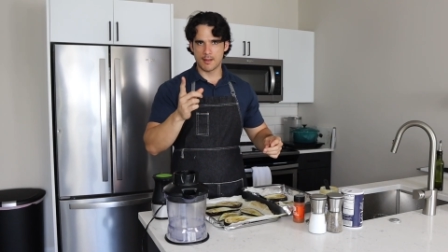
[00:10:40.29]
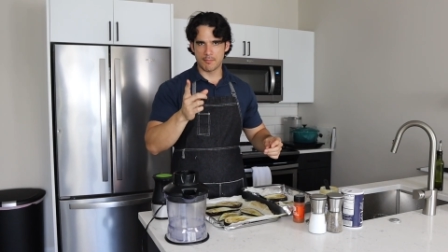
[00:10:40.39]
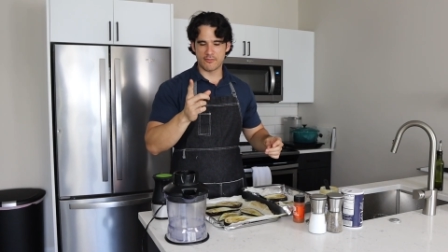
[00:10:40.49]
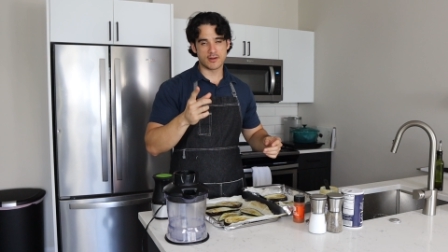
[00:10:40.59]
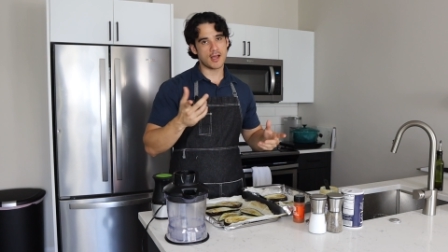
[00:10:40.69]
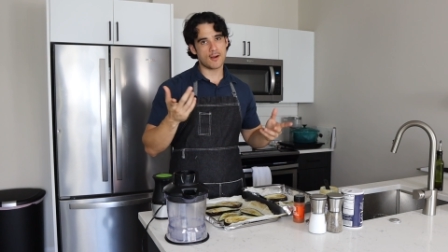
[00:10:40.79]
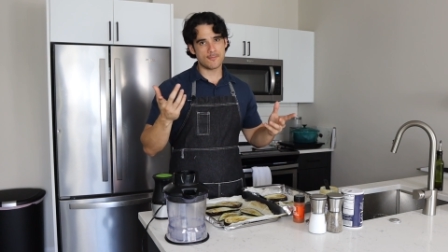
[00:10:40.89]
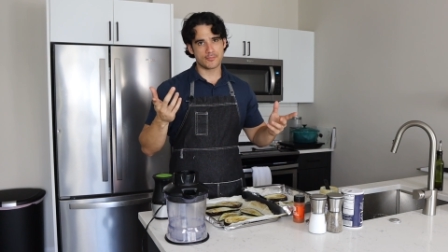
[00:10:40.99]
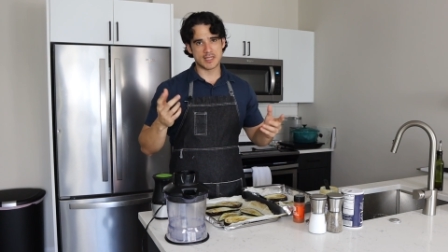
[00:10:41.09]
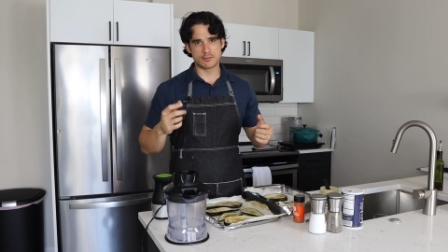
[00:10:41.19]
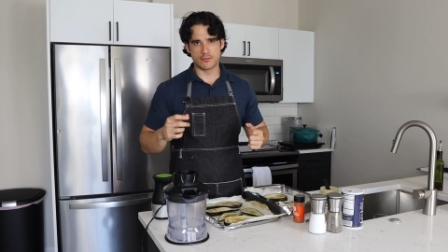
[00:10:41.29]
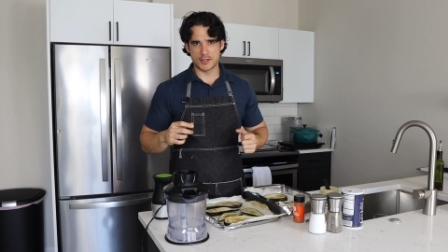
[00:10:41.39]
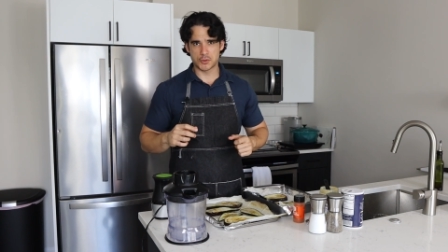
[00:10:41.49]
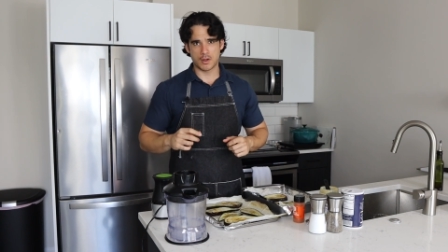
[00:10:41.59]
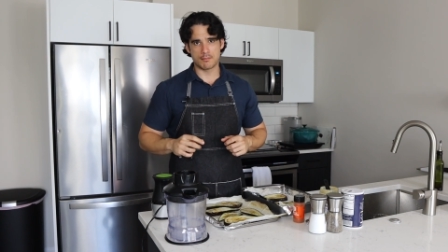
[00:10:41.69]
But for now, let's move
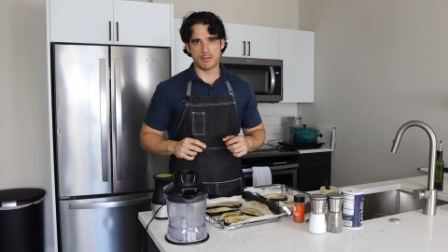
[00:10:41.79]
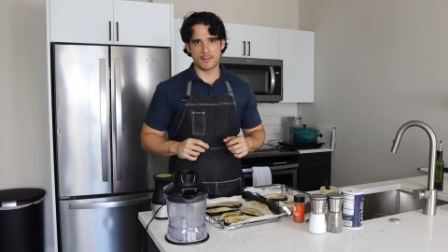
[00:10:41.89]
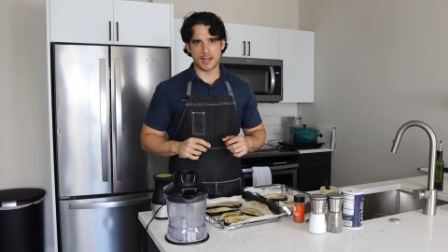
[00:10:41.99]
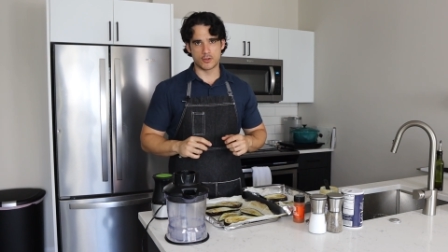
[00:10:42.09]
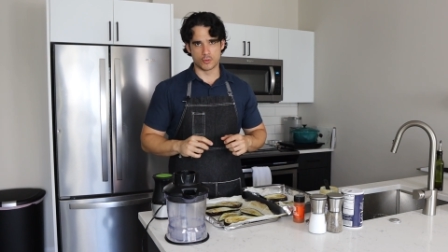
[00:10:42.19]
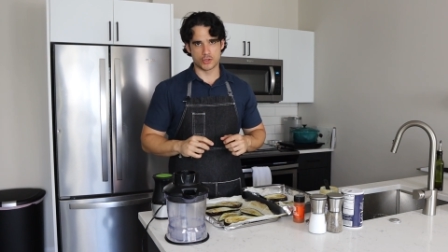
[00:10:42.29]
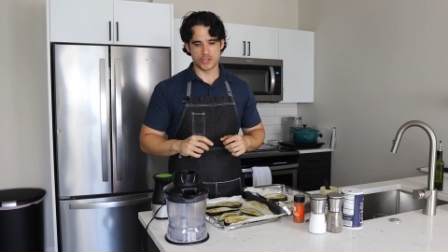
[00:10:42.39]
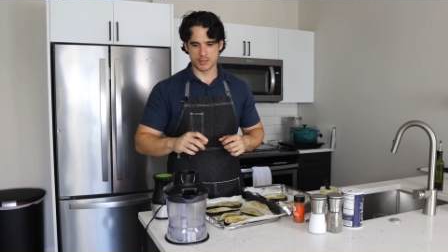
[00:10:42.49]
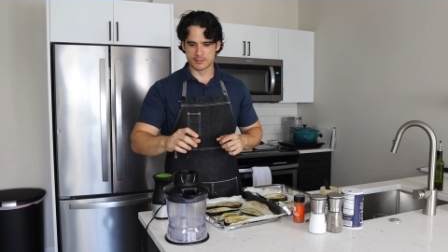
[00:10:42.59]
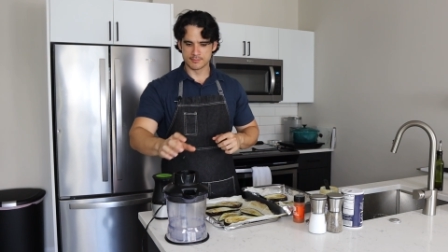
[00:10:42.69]
on to our baba ghanoush.